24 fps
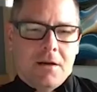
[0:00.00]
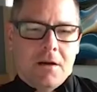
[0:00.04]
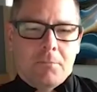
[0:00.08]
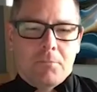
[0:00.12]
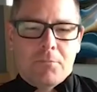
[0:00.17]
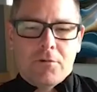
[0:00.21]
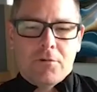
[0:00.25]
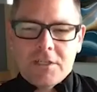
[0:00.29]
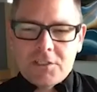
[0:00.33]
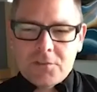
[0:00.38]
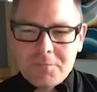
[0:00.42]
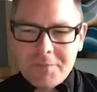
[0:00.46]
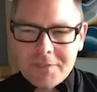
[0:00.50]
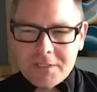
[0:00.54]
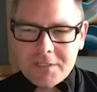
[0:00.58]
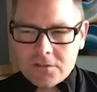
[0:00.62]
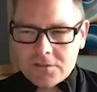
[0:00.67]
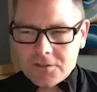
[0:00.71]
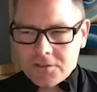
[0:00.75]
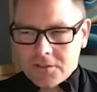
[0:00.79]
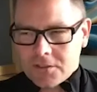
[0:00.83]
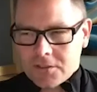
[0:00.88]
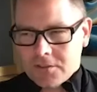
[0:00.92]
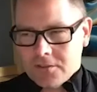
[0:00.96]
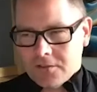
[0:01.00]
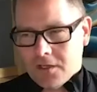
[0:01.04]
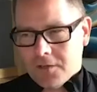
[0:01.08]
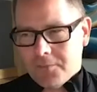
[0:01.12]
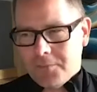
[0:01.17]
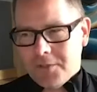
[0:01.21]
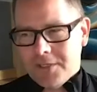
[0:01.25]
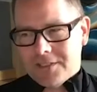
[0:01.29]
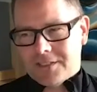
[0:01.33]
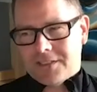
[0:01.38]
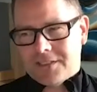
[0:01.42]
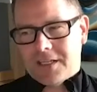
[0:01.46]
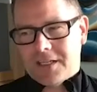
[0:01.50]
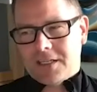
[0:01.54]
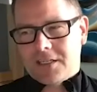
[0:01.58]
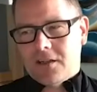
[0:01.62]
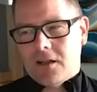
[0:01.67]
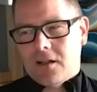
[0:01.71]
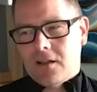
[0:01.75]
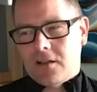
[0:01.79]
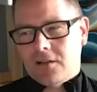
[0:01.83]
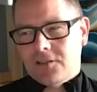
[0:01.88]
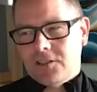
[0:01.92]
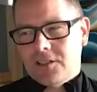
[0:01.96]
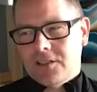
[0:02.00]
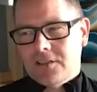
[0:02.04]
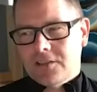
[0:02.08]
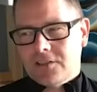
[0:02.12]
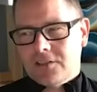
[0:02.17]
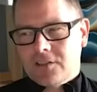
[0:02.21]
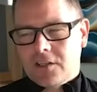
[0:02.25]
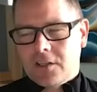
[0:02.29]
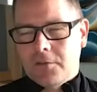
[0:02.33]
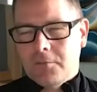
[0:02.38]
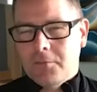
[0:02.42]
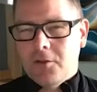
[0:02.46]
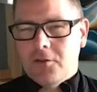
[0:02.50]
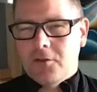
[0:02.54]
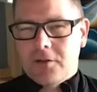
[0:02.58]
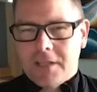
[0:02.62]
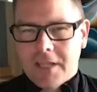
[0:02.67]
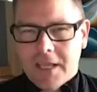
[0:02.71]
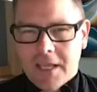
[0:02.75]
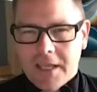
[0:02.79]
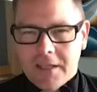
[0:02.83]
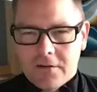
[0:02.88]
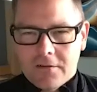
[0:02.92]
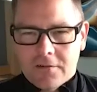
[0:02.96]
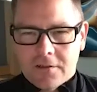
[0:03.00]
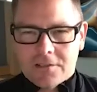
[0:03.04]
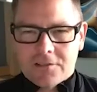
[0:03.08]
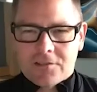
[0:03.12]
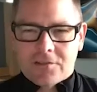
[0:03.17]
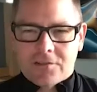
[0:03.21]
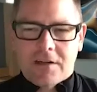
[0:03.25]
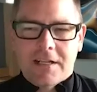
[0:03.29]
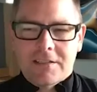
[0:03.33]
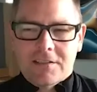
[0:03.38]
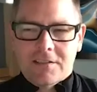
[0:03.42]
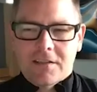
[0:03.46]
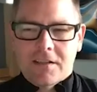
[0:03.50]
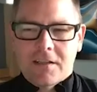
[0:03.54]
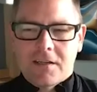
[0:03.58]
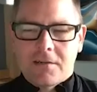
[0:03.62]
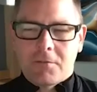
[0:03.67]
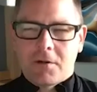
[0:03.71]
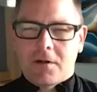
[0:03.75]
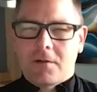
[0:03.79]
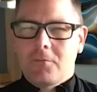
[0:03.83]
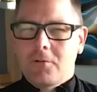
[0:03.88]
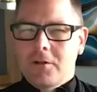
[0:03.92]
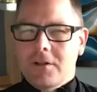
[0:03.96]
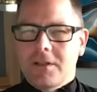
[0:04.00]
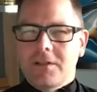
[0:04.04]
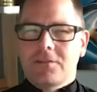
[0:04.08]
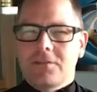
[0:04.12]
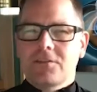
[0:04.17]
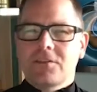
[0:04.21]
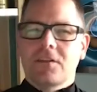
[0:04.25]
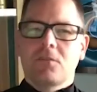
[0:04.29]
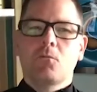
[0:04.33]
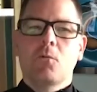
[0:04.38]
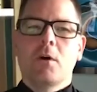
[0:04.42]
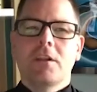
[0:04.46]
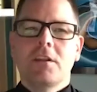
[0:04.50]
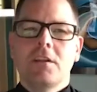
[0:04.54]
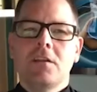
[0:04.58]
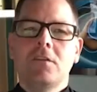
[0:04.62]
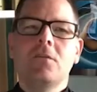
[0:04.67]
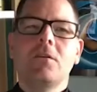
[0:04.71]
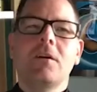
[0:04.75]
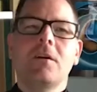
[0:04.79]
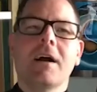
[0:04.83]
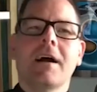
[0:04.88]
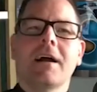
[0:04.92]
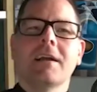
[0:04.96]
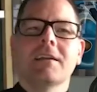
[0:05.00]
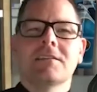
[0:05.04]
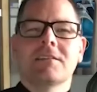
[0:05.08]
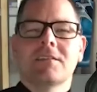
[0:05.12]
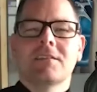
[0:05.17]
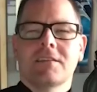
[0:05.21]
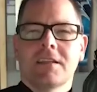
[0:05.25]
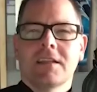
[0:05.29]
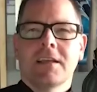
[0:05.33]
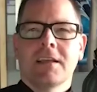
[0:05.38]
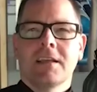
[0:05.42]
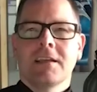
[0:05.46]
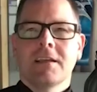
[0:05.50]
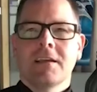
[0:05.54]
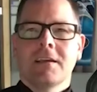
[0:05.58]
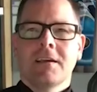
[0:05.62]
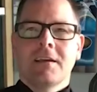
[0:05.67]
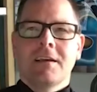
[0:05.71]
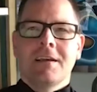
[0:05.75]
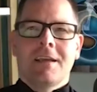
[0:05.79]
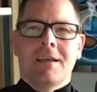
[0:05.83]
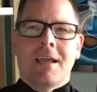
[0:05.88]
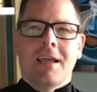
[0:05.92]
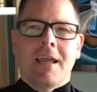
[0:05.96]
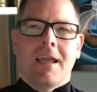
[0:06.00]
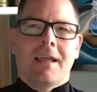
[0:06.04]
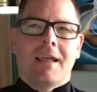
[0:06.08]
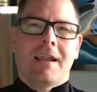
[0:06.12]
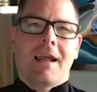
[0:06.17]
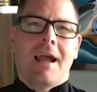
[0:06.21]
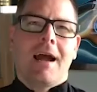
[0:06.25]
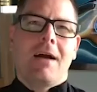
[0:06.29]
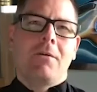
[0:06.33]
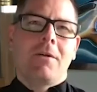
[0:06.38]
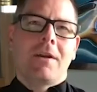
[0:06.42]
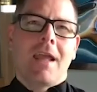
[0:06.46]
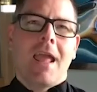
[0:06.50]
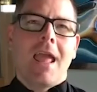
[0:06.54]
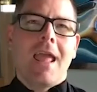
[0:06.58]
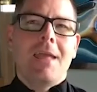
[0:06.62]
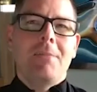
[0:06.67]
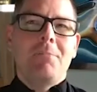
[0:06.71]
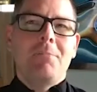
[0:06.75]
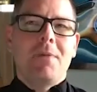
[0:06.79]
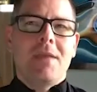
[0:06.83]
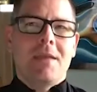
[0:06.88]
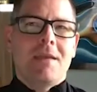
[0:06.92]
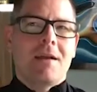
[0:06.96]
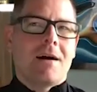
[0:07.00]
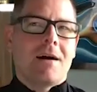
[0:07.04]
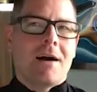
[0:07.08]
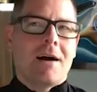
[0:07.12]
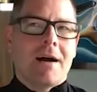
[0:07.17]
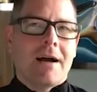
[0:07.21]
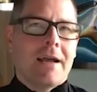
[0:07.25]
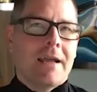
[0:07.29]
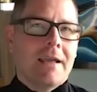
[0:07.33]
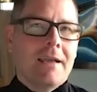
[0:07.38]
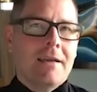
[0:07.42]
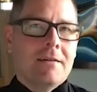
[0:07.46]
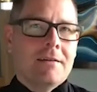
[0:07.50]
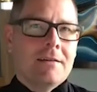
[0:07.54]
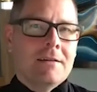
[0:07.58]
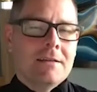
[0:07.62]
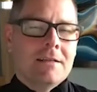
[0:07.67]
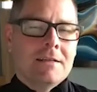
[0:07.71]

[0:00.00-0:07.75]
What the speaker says: bridge builder, a piece of technology that's a communicator, a translator, but I'm really interested in what you guys think and how an API,